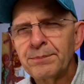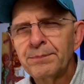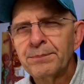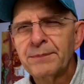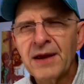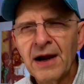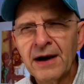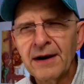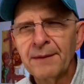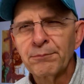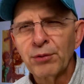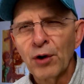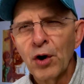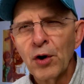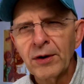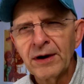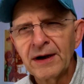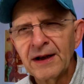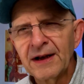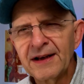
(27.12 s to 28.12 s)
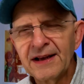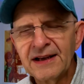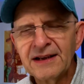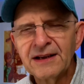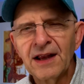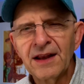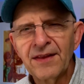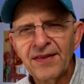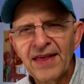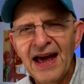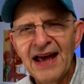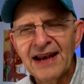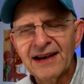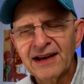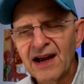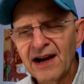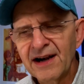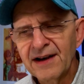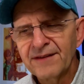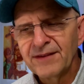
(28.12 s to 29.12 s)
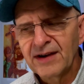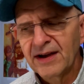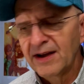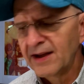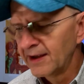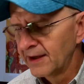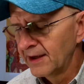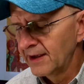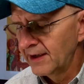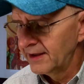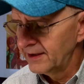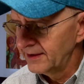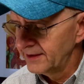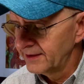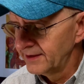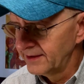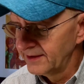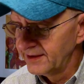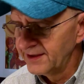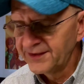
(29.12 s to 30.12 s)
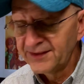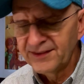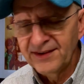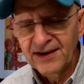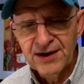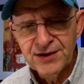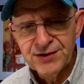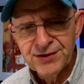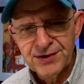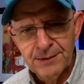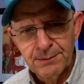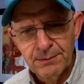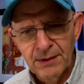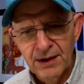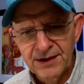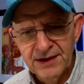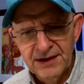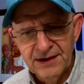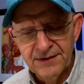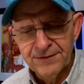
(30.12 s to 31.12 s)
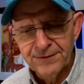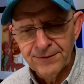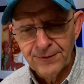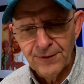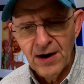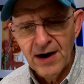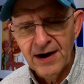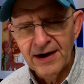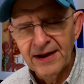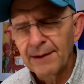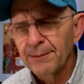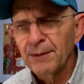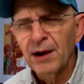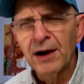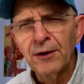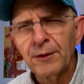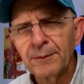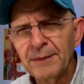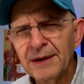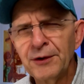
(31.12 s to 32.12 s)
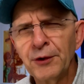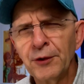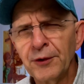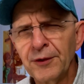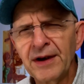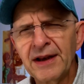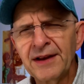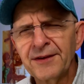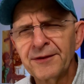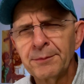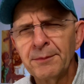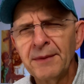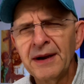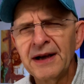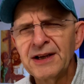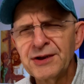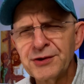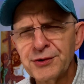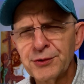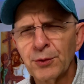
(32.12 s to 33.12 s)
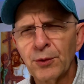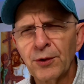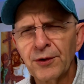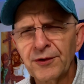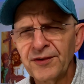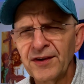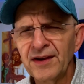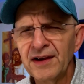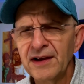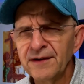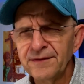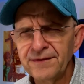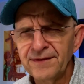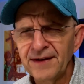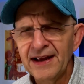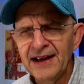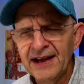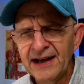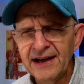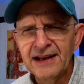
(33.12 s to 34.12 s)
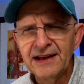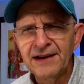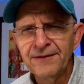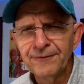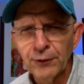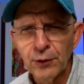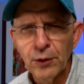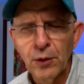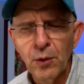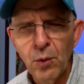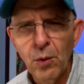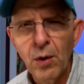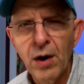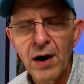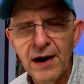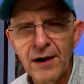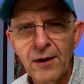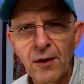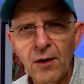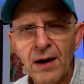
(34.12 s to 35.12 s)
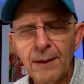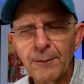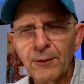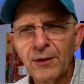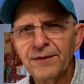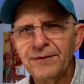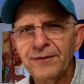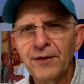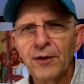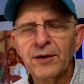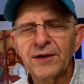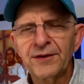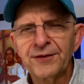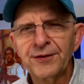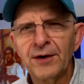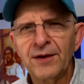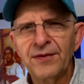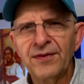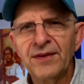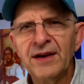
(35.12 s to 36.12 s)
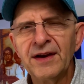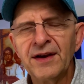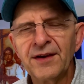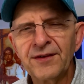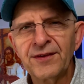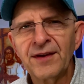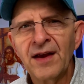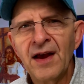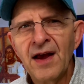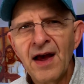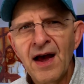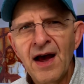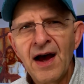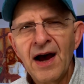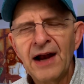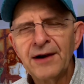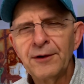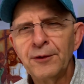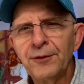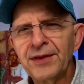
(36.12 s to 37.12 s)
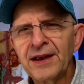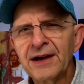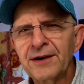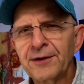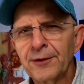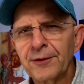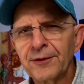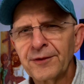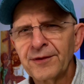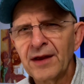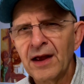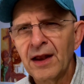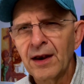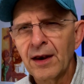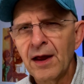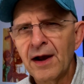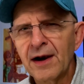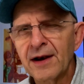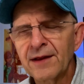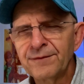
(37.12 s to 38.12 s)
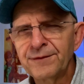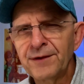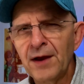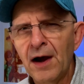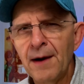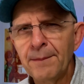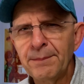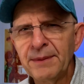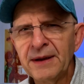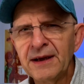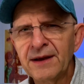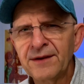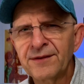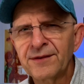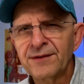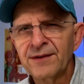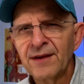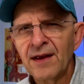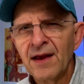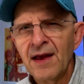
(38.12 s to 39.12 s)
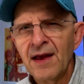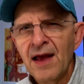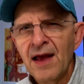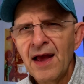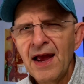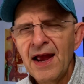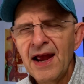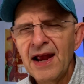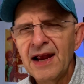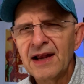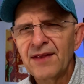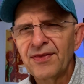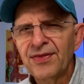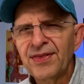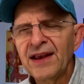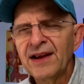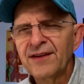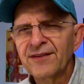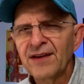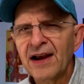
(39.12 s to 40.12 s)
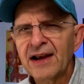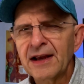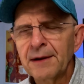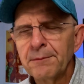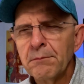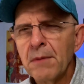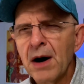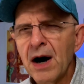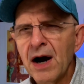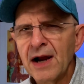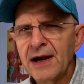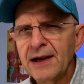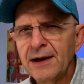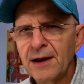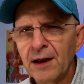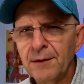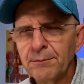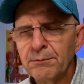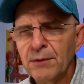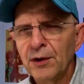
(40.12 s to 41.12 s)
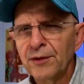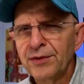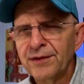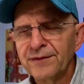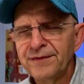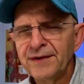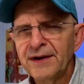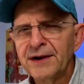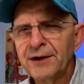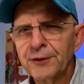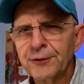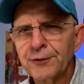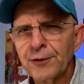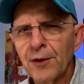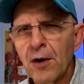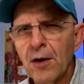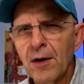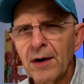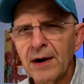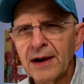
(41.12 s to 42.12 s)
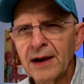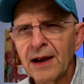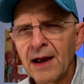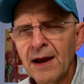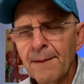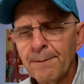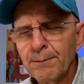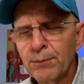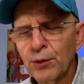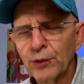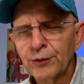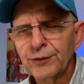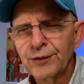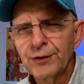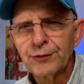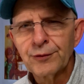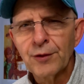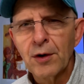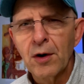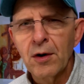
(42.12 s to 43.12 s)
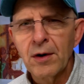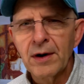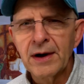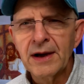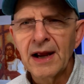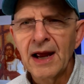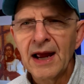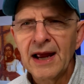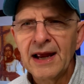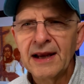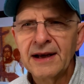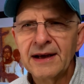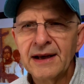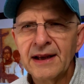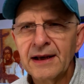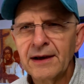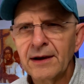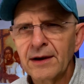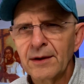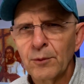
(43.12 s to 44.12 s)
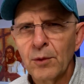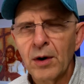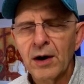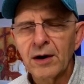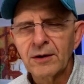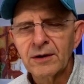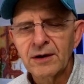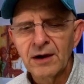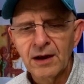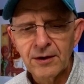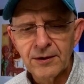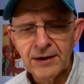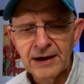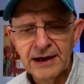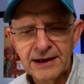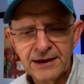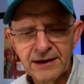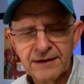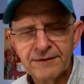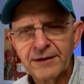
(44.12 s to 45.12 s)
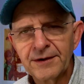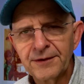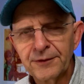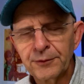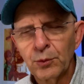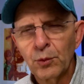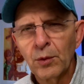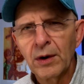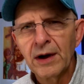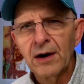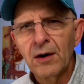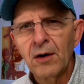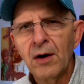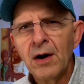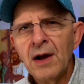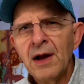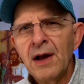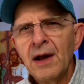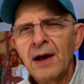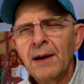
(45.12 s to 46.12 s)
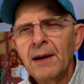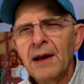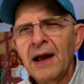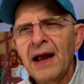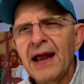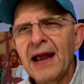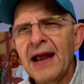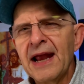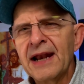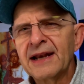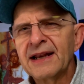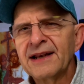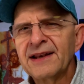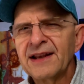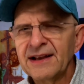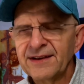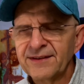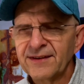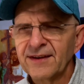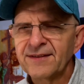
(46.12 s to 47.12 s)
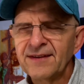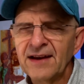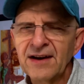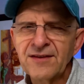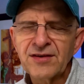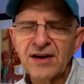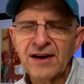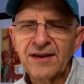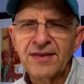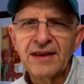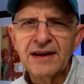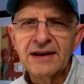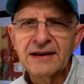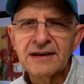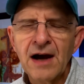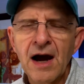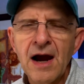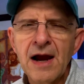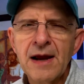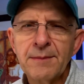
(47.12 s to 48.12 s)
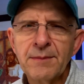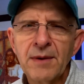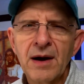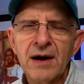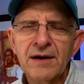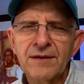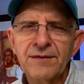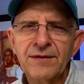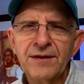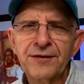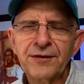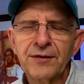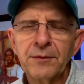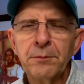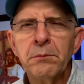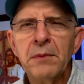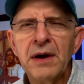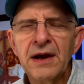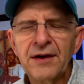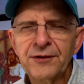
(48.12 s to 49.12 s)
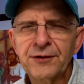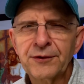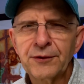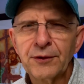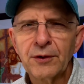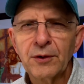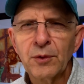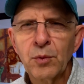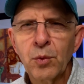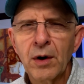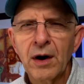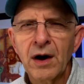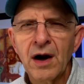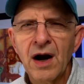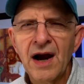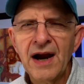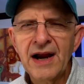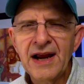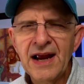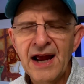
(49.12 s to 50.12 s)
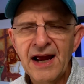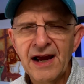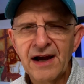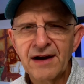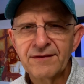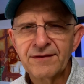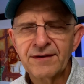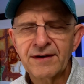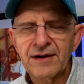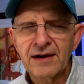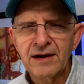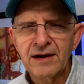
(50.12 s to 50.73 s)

kind of broken it into that kind of a distinction, Monday and Friday. I'm not going to be doing as many shorts, if any, for a while. I'm going to focus on this. I do think there's a lot of topics and things I can mine on both the figure drawing, portrait drawing, and then the watercolor end of it as well. And it is essentially the time of the semester where I have